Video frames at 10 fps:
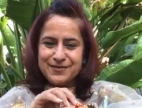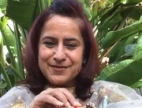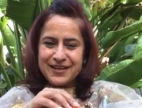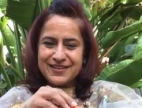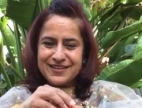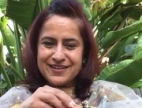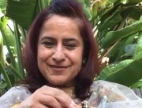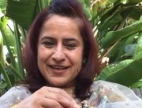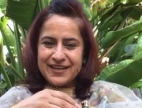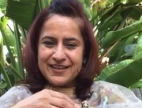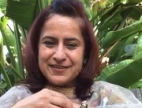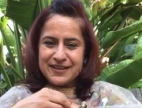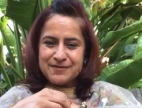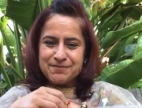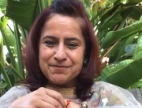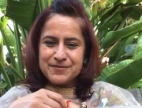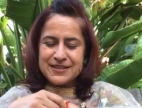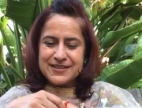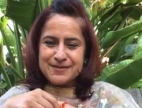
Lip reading: red thread and did